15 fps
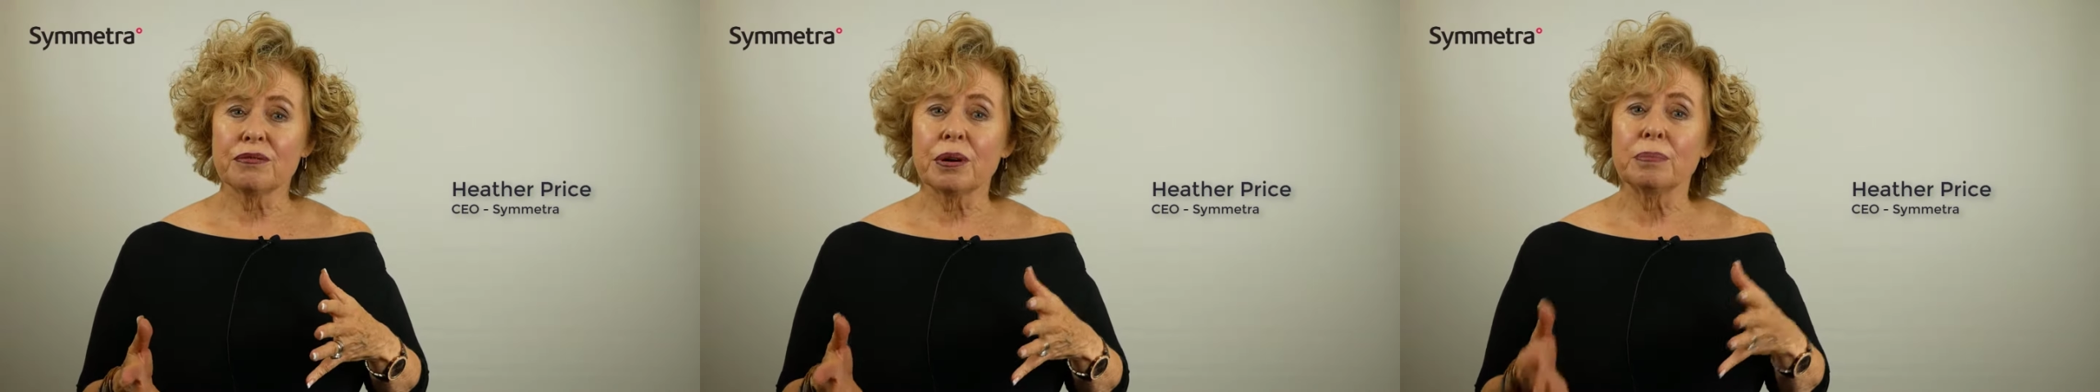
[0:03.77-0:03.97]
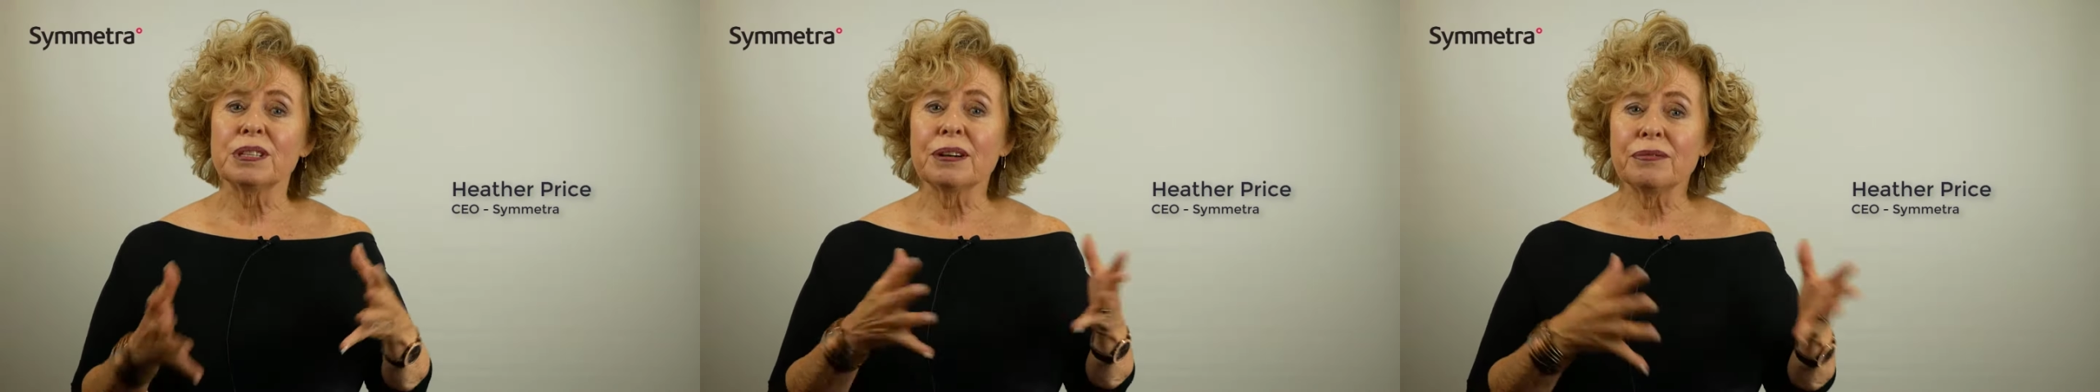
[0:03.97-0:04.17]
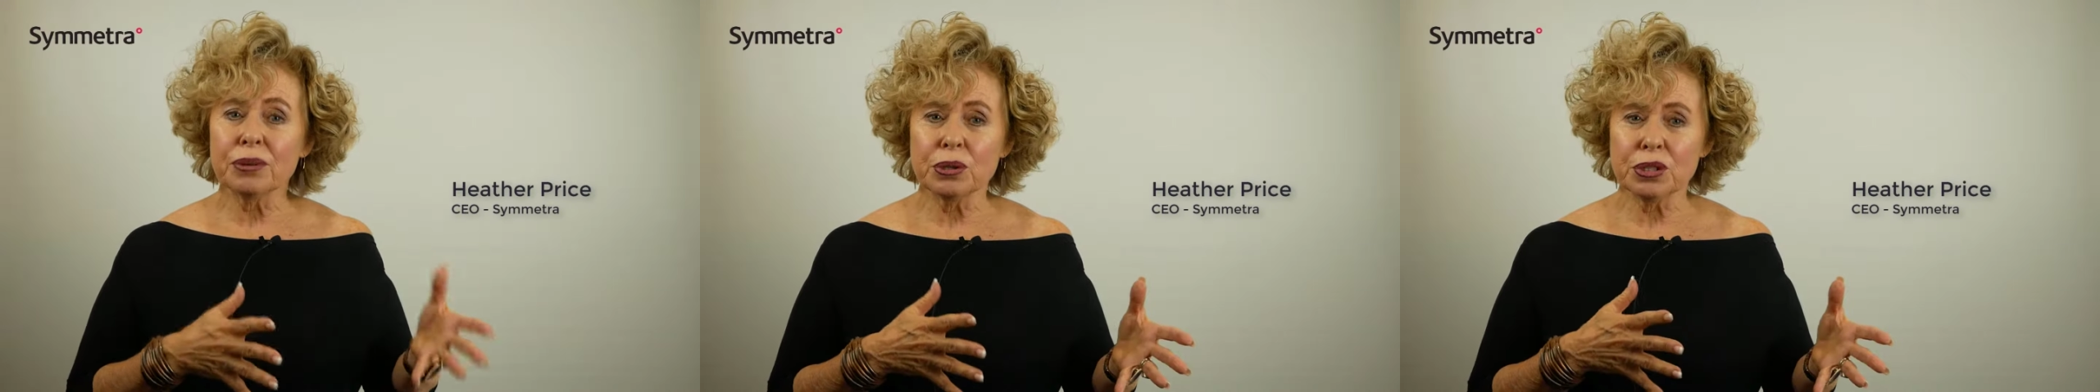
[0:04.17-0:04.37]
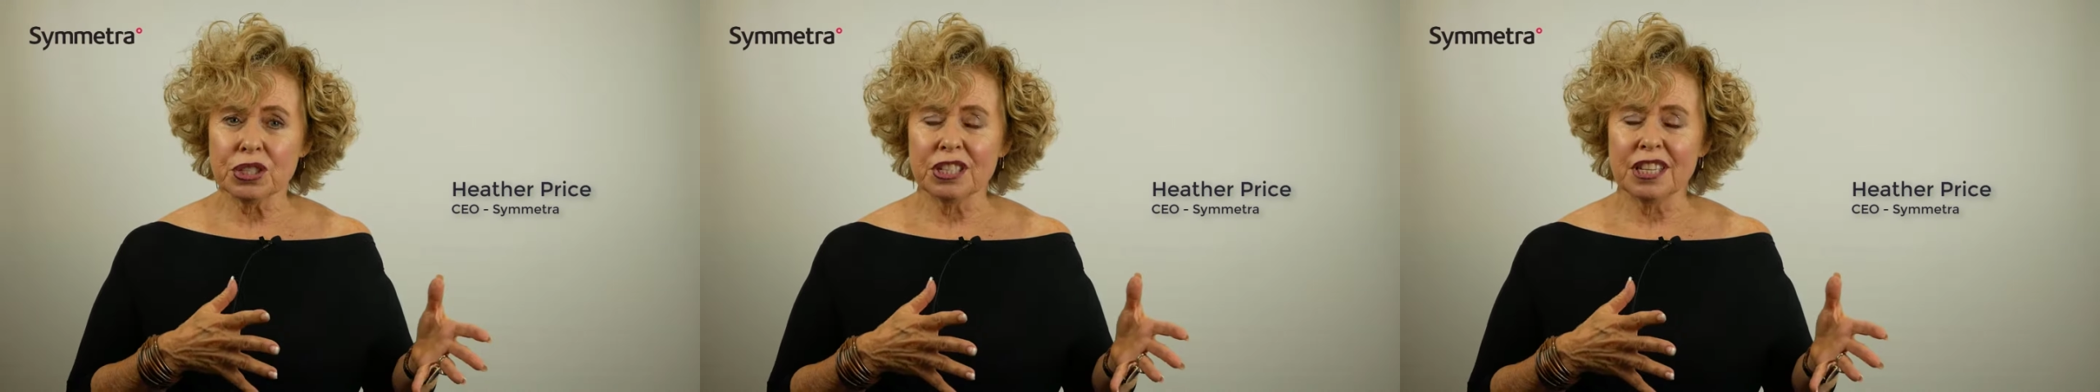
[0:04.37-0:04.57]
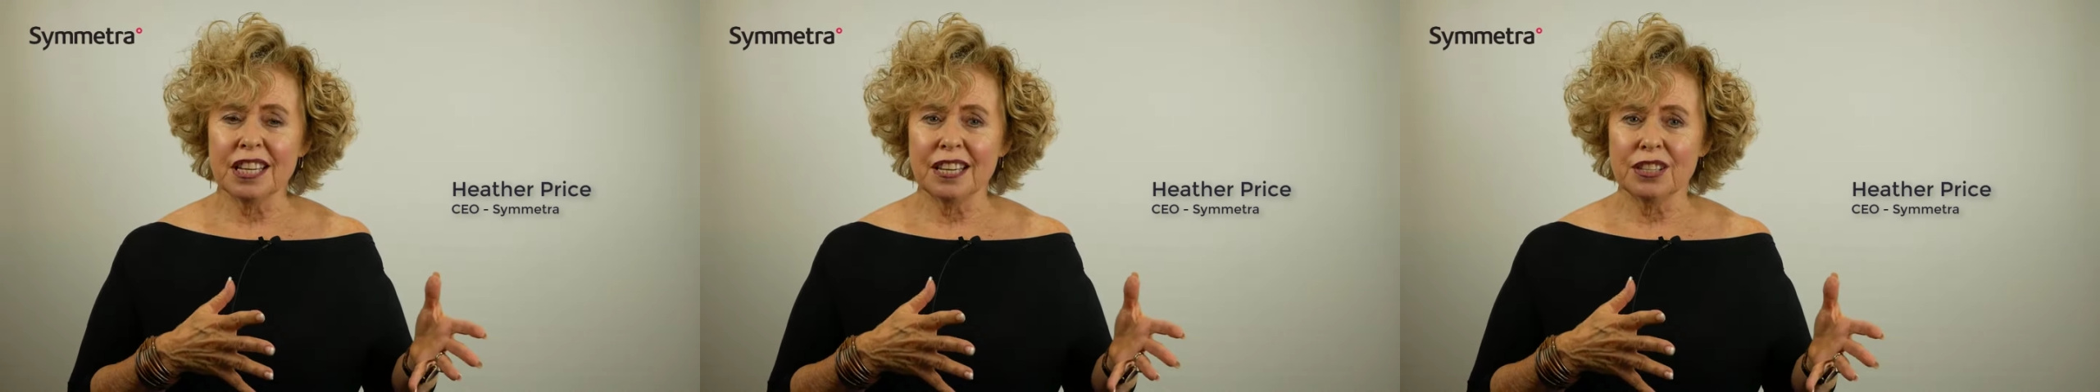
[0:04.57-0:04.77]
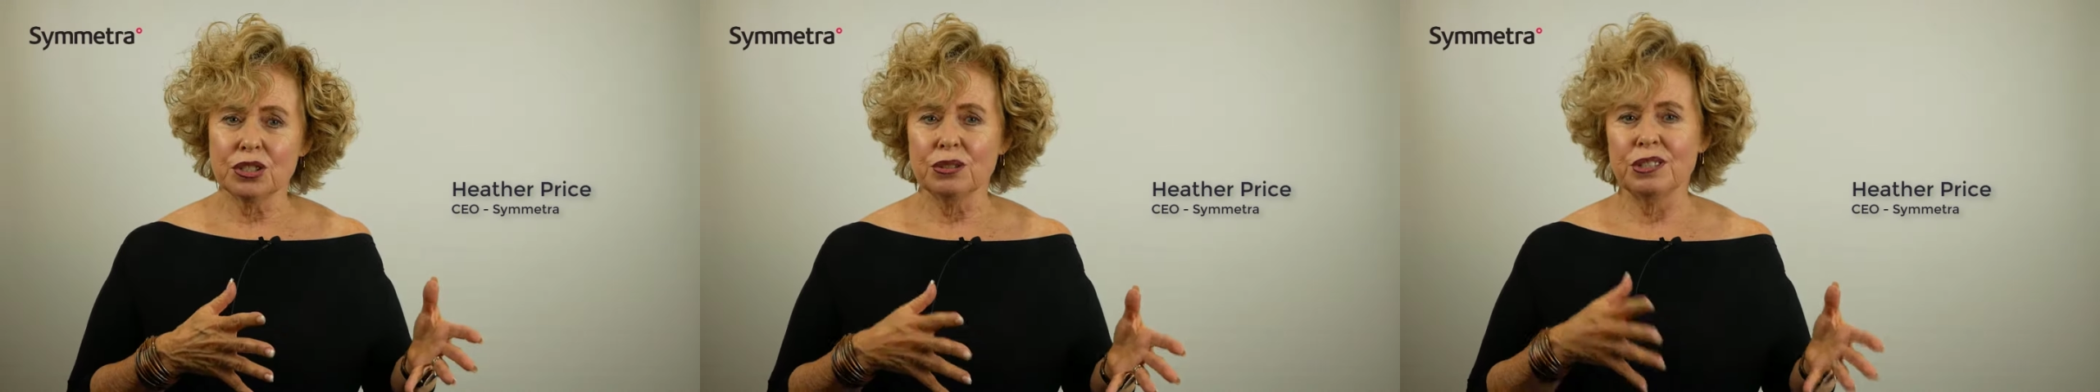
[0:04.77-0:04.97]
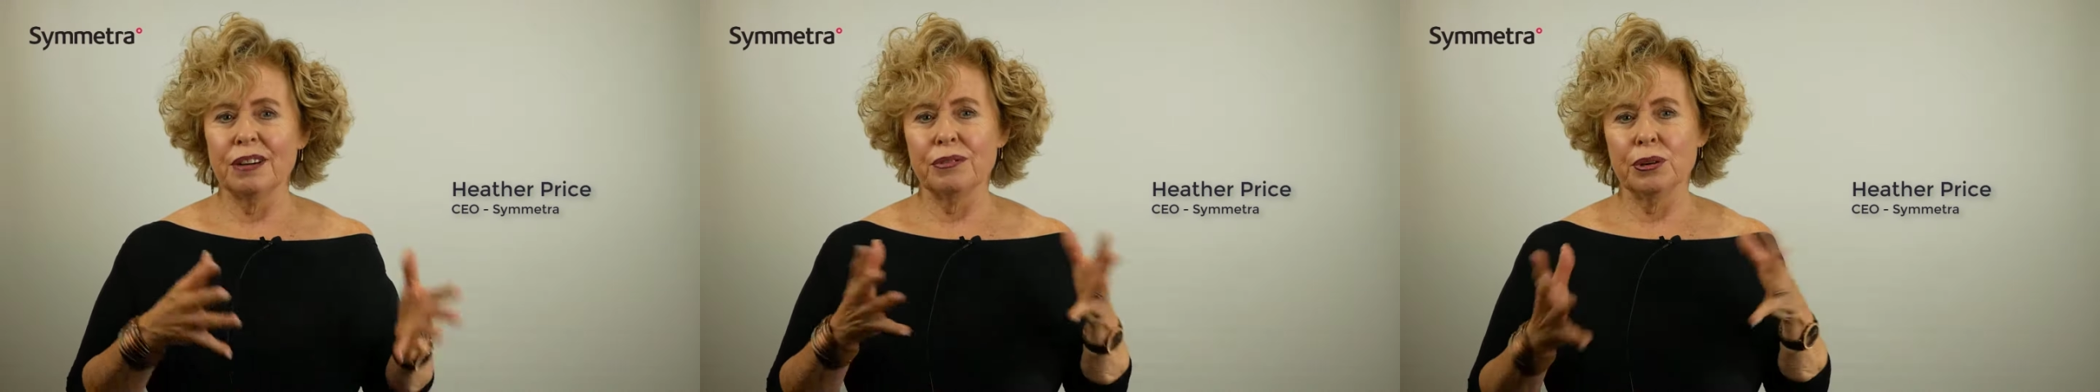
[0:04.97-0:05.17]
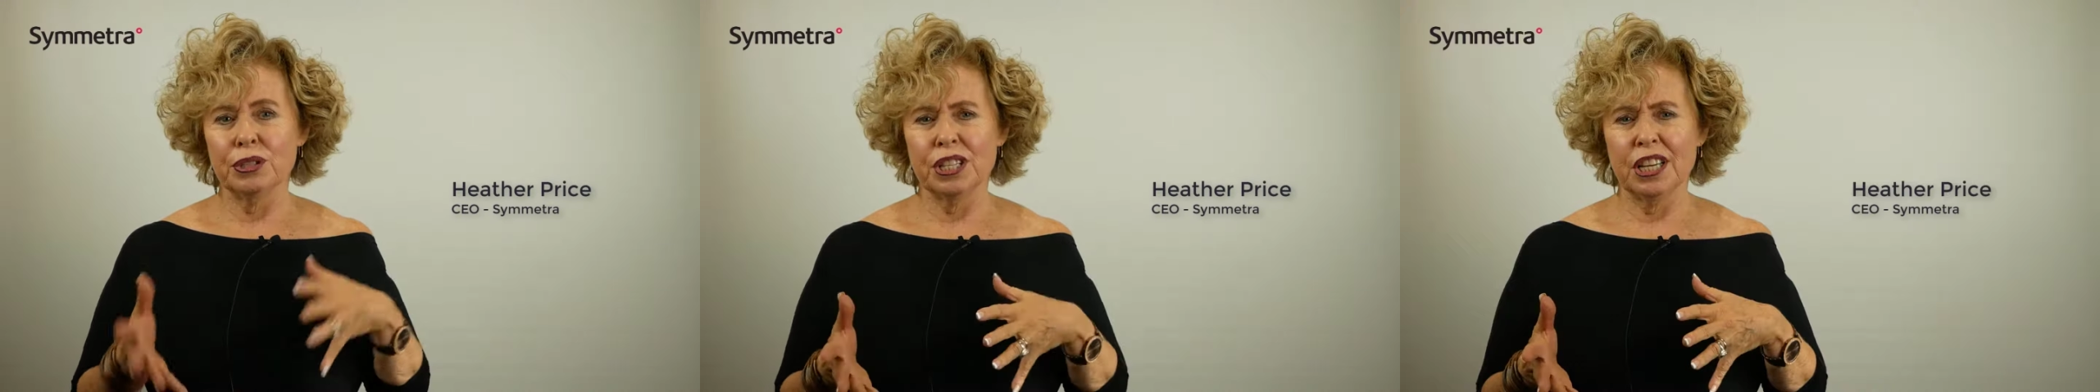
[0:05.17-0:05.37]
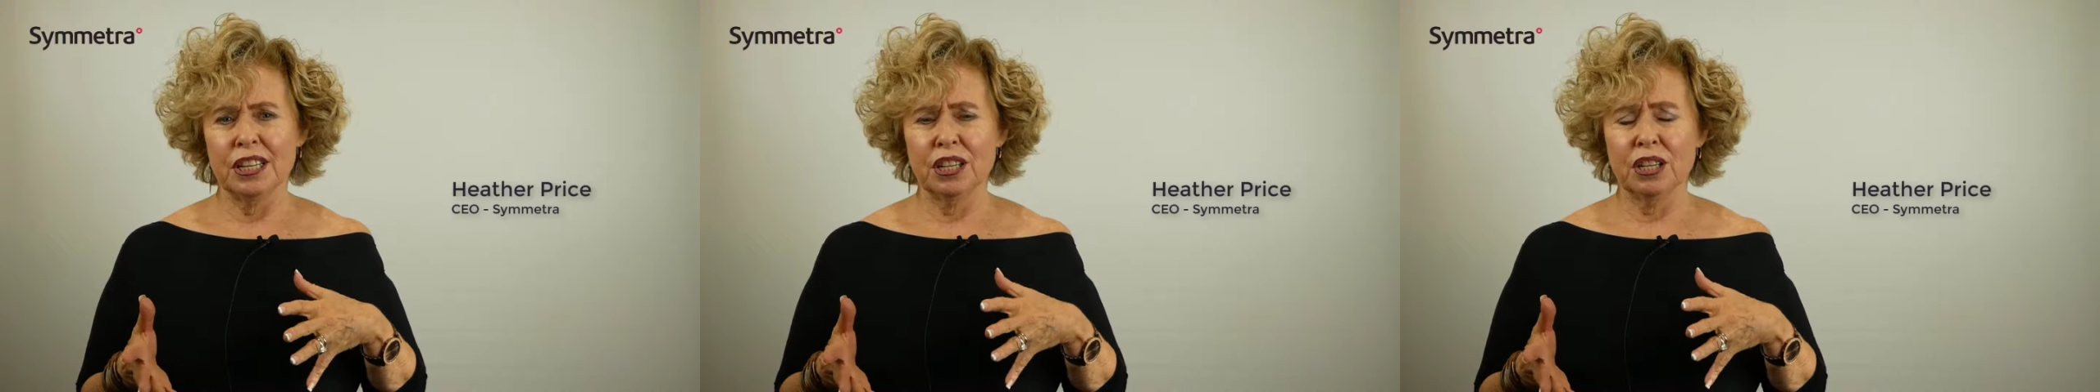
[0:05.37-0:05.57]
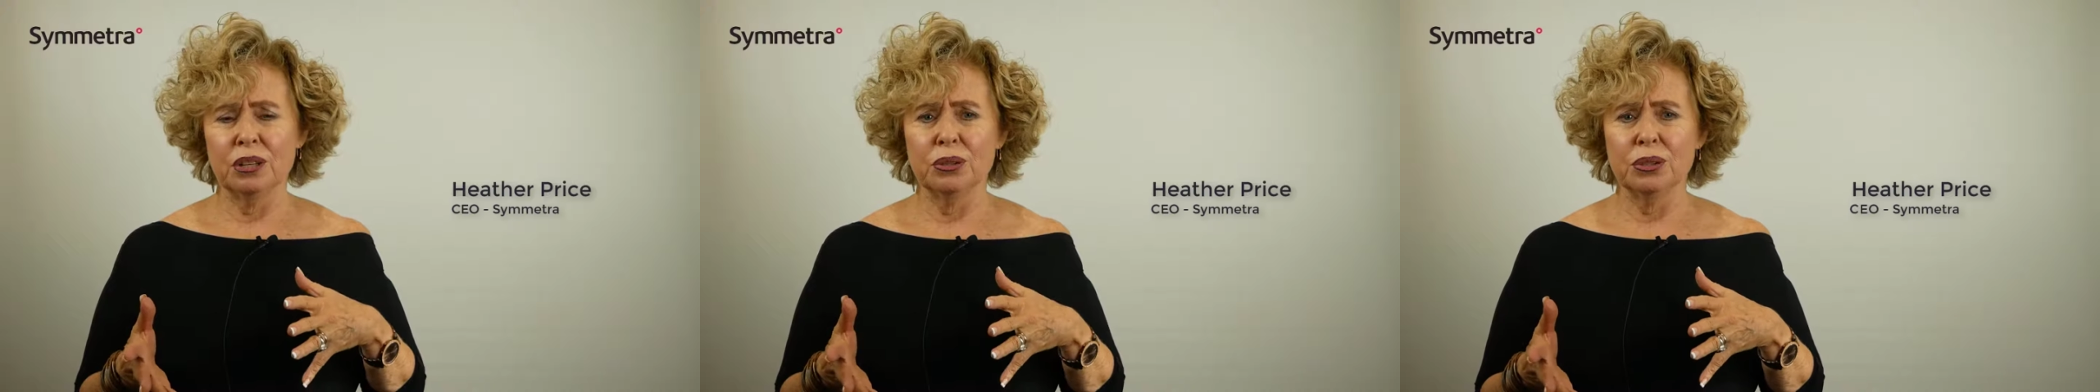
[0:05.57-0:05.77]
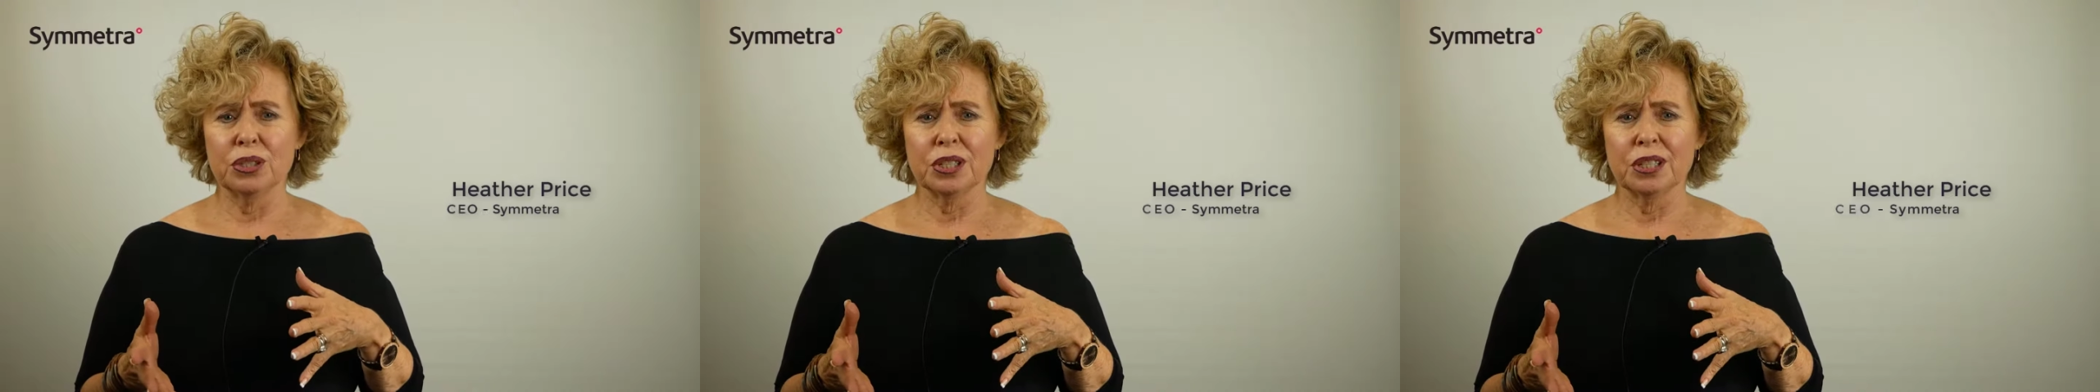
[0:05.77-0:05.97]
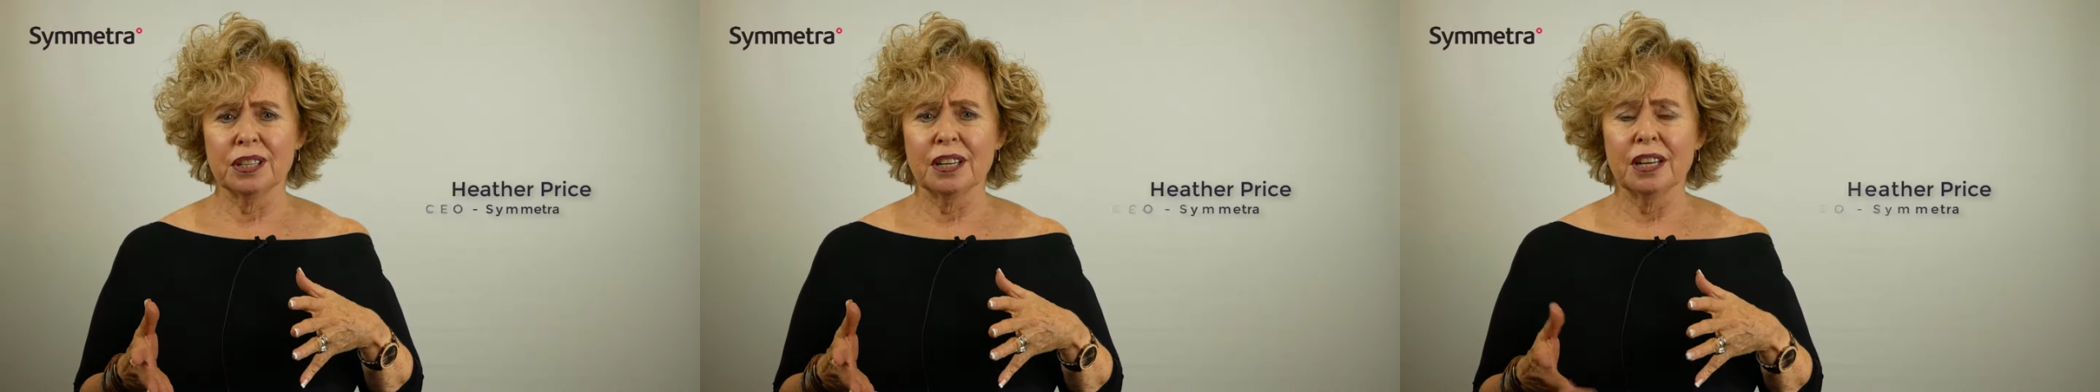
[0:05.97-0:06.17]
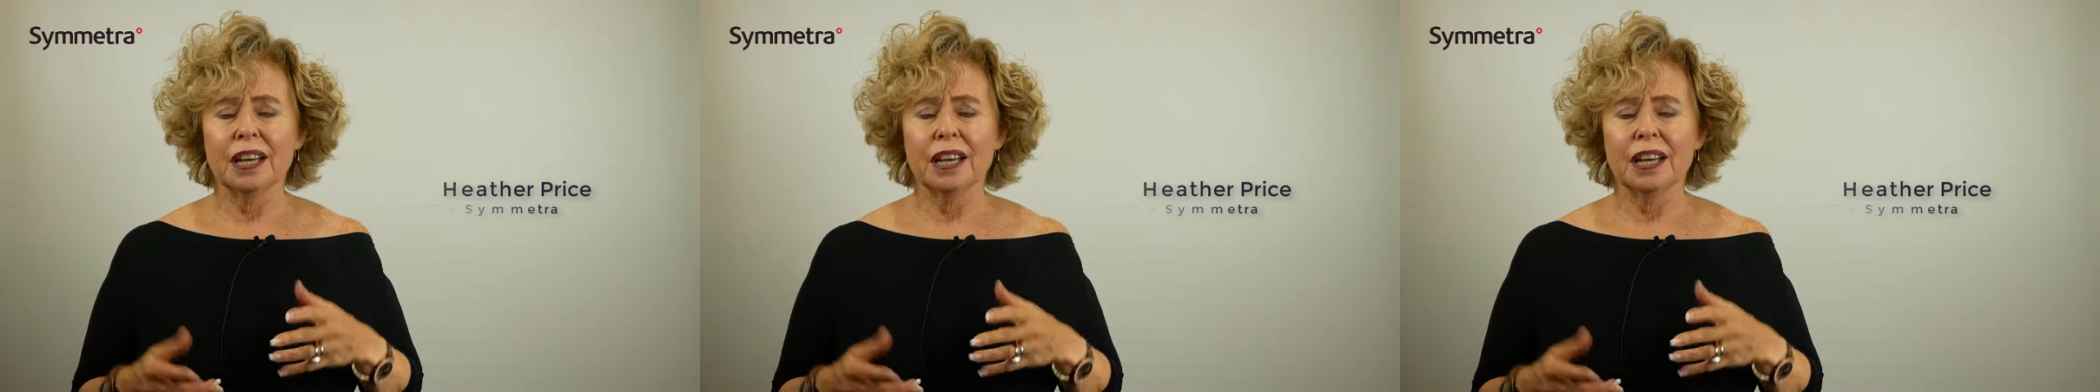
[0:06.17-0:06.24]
from diversity to diversity and inclusion.